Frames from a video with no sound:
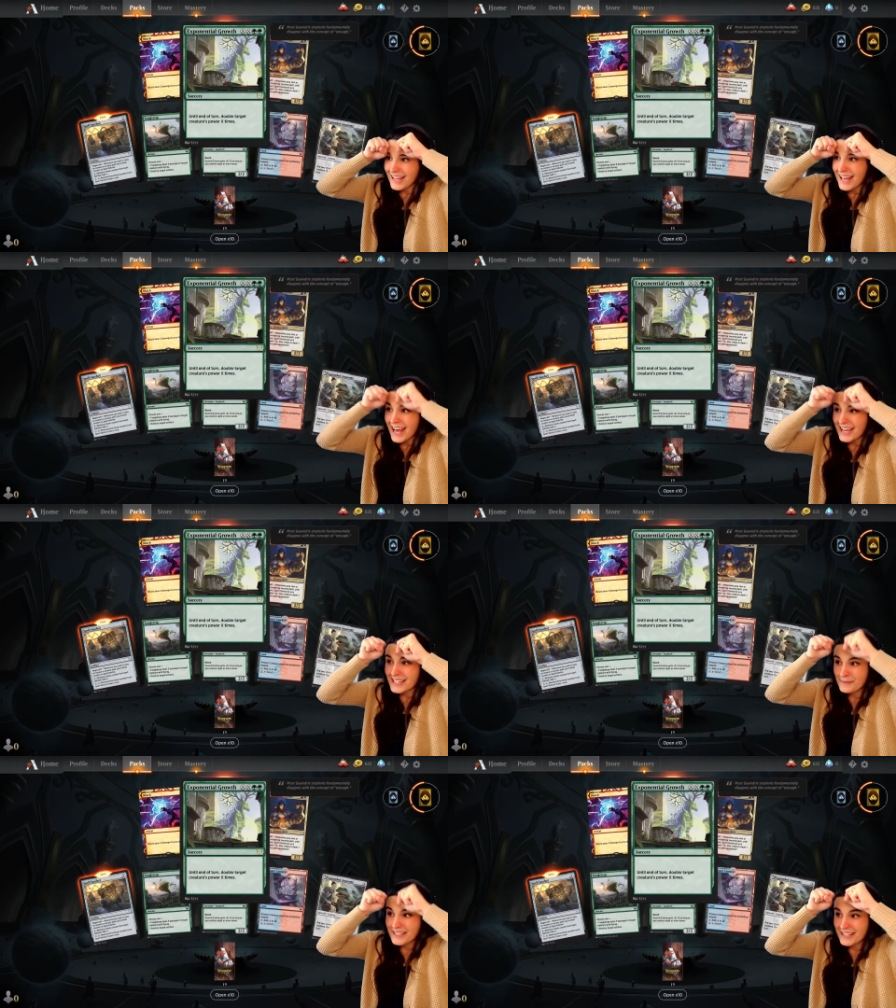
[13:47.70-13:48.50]

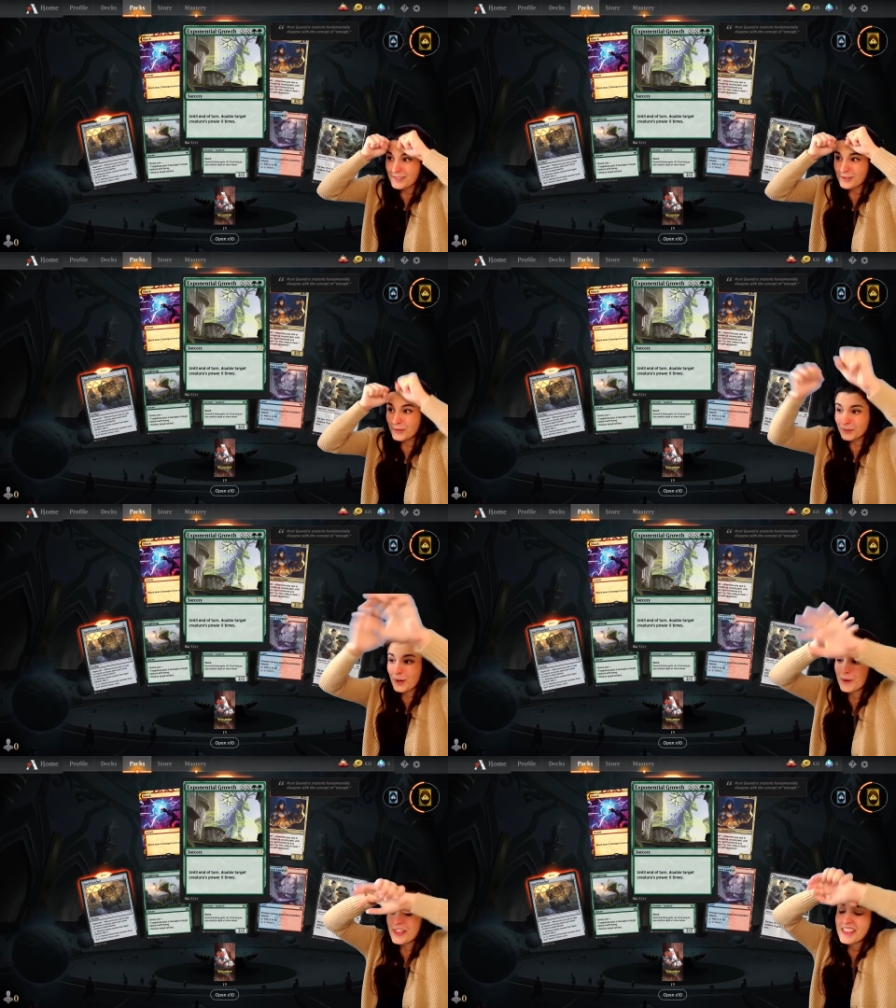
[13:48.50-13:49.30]
Exponential
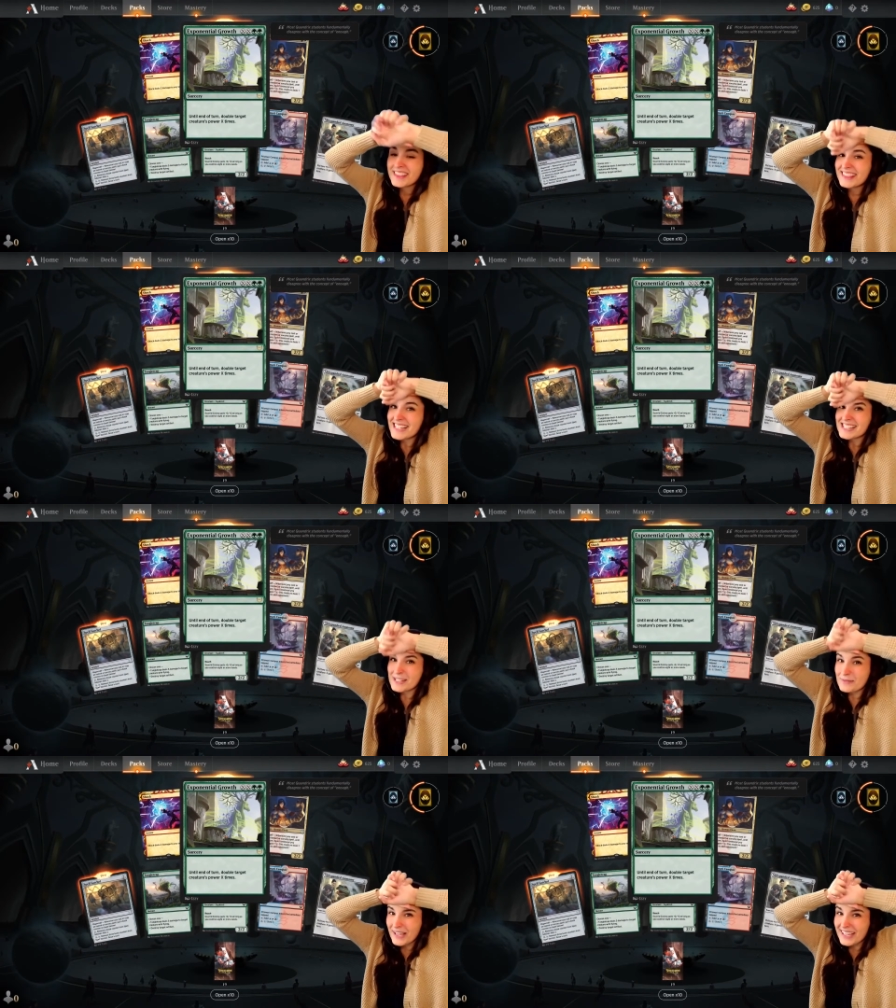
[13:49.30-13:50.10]
Growth. This
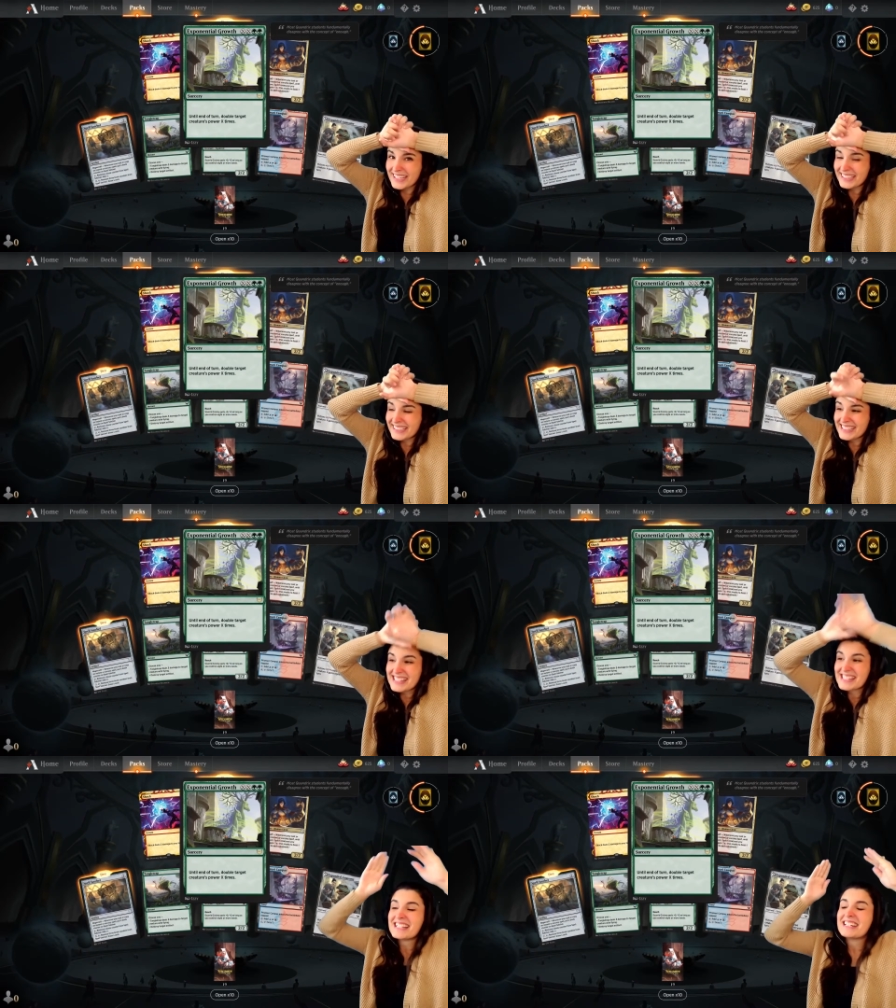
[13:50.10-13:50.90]

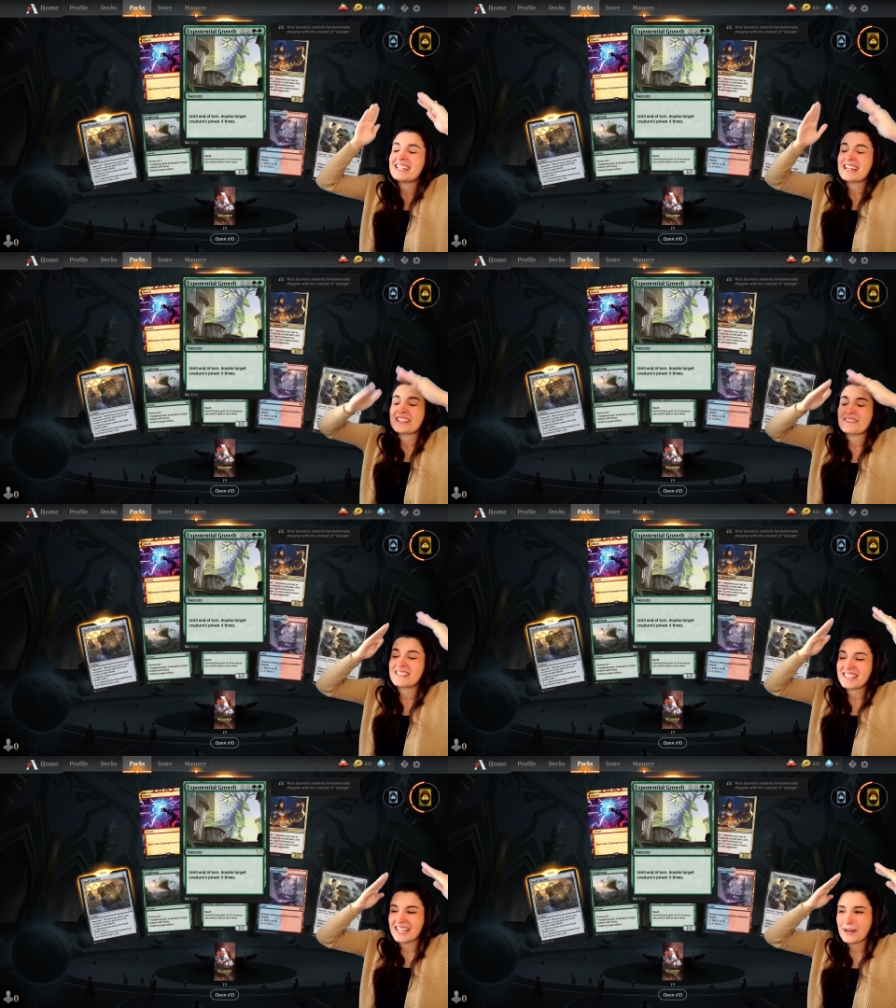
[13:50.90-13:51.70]
is another one
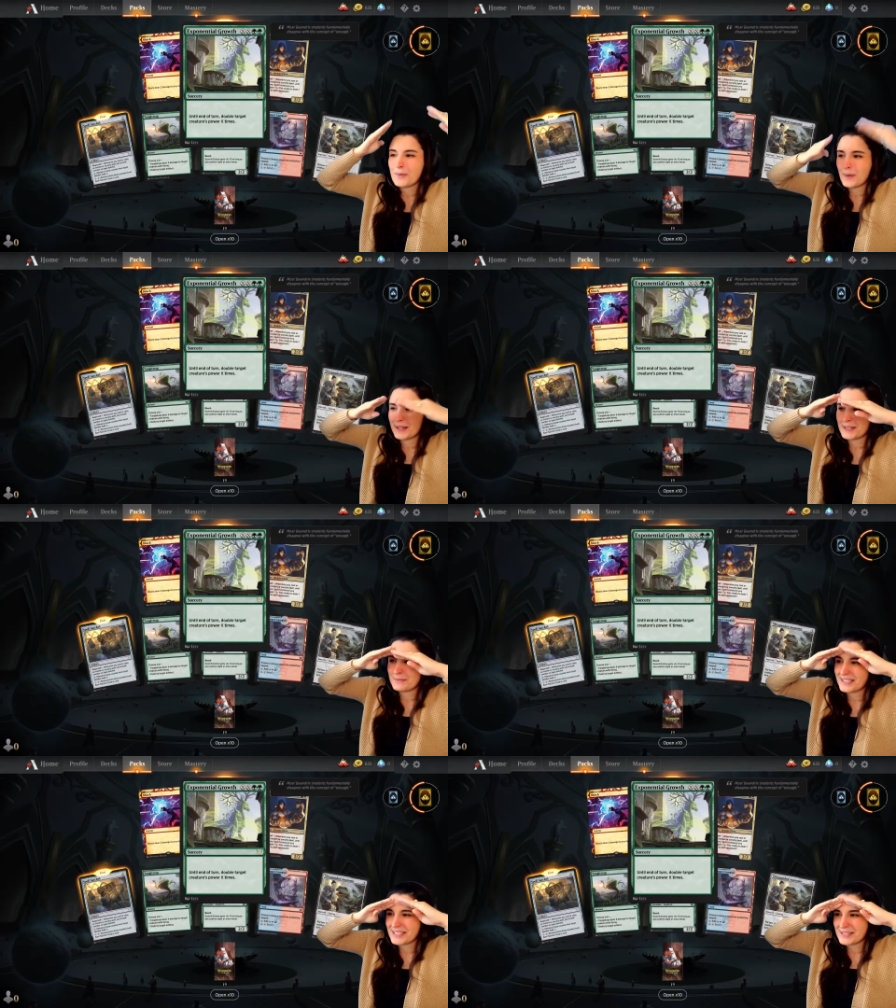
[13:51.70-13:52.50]
that I wanted
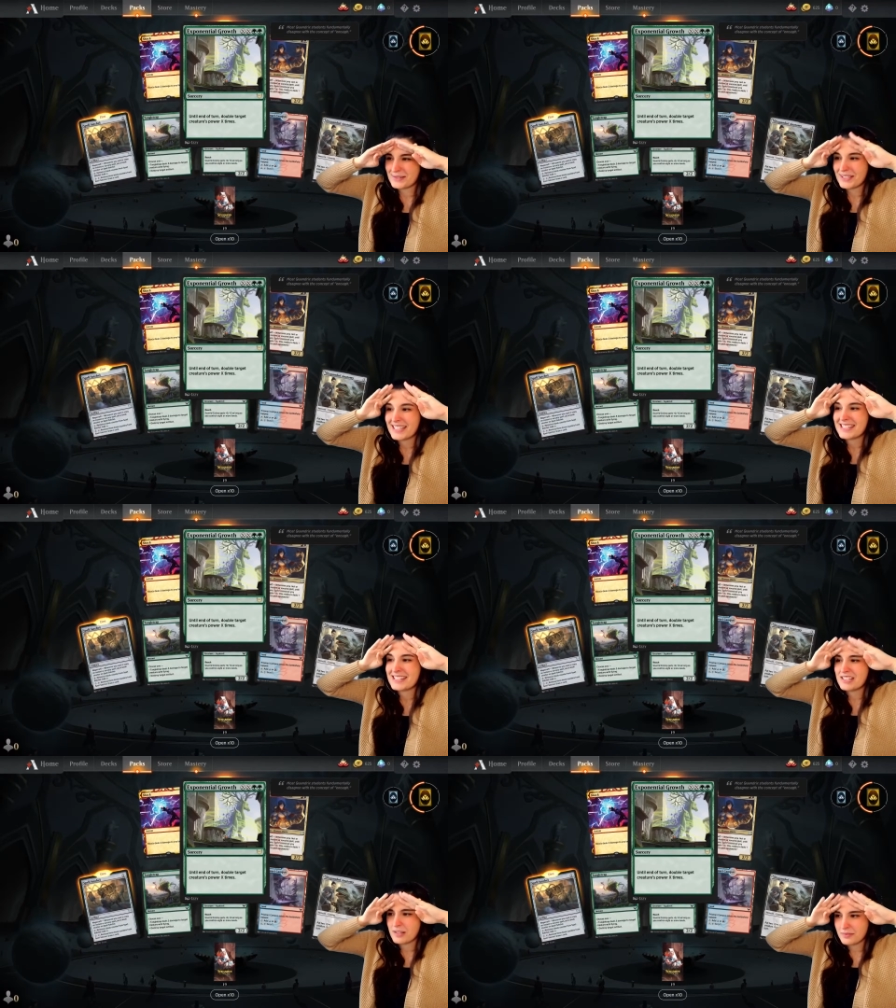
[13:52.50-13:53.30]
because you can
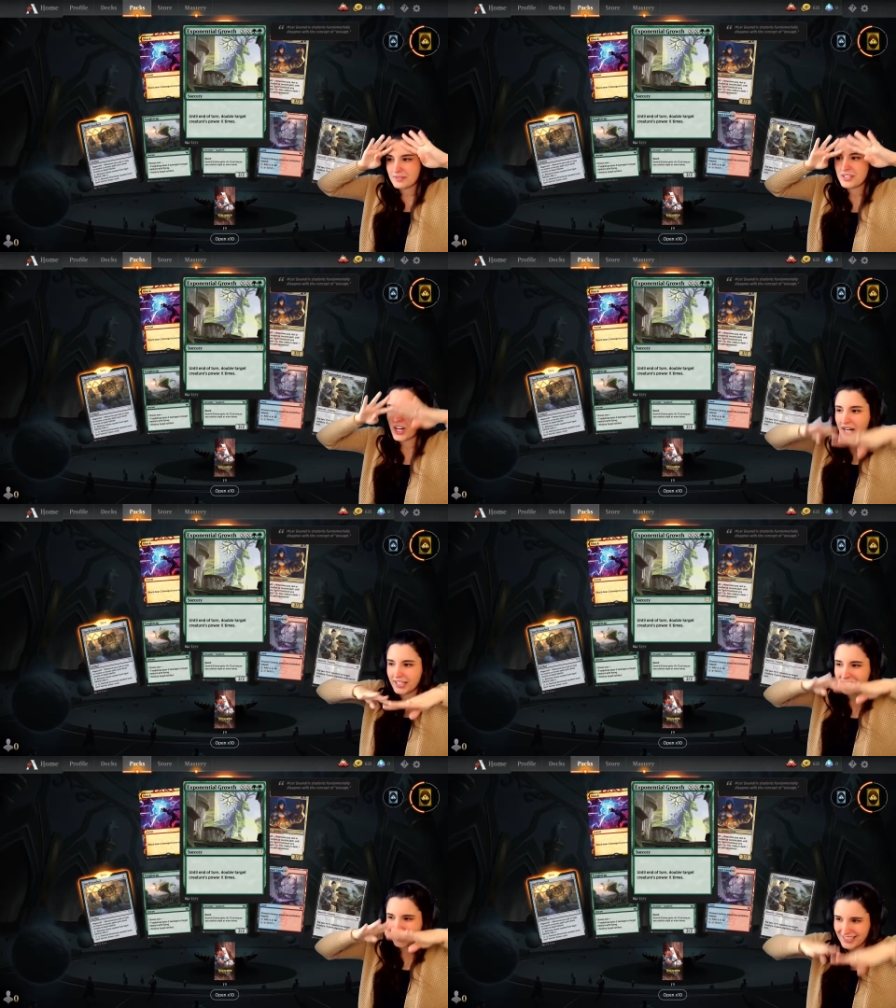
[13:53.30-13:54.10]
double
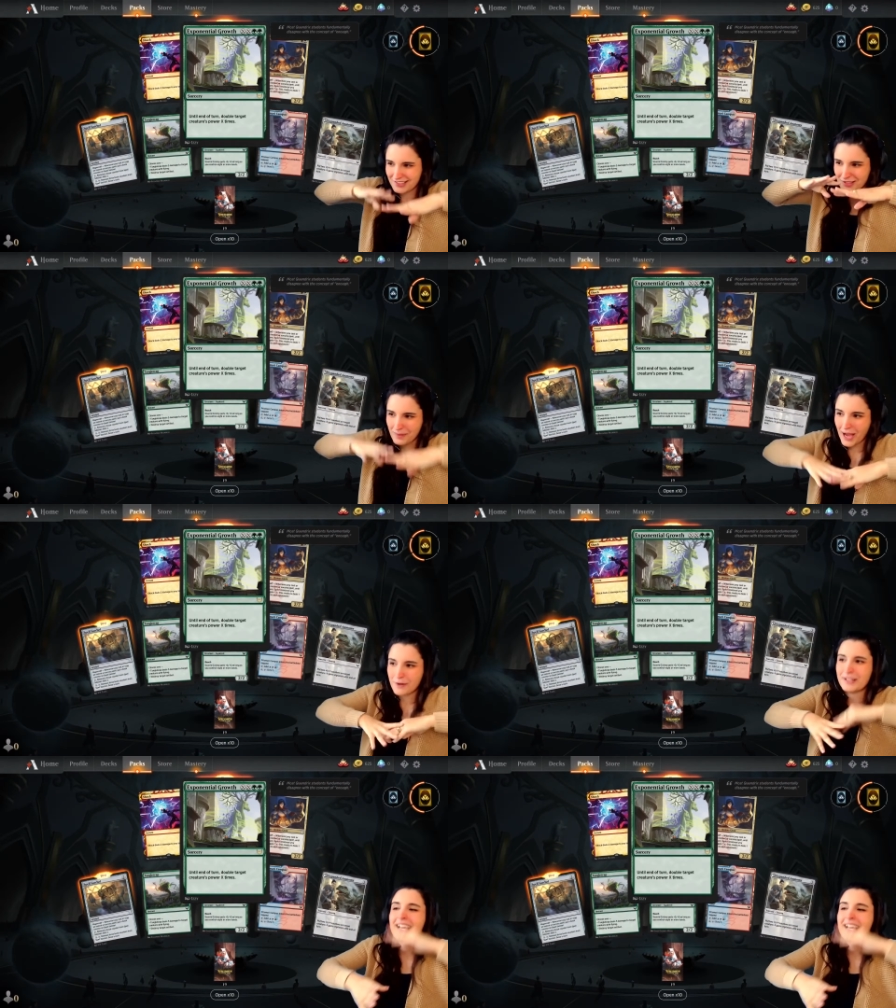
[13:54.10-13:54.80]
target creature's power